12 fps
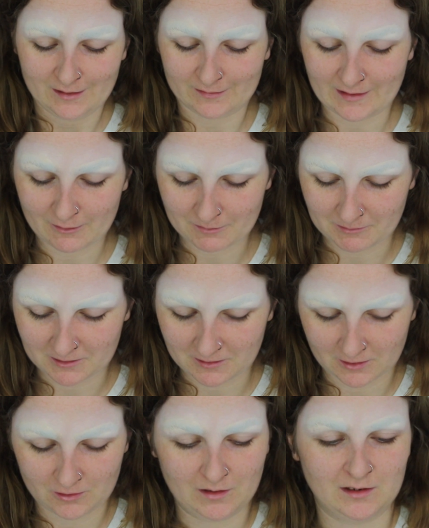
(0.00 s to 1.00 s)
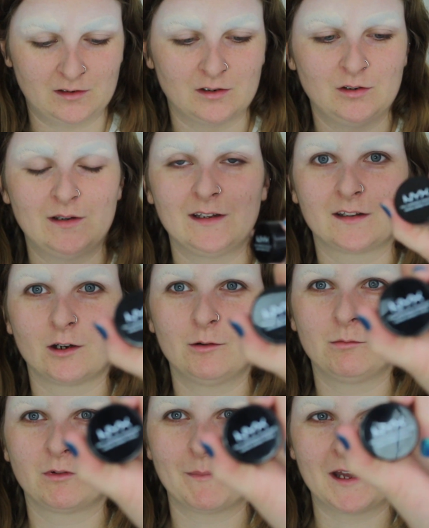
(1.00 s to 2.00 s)
So now what I'm going to go and do is go in
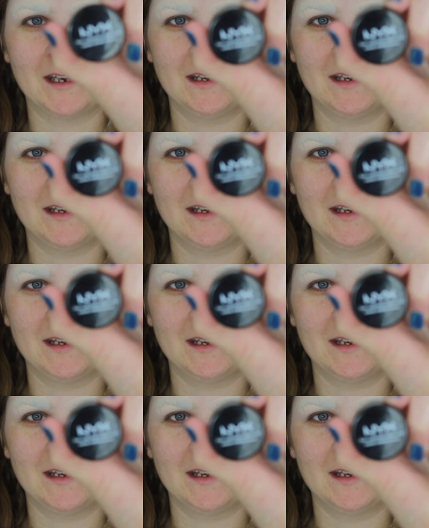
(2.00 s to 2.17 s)
with my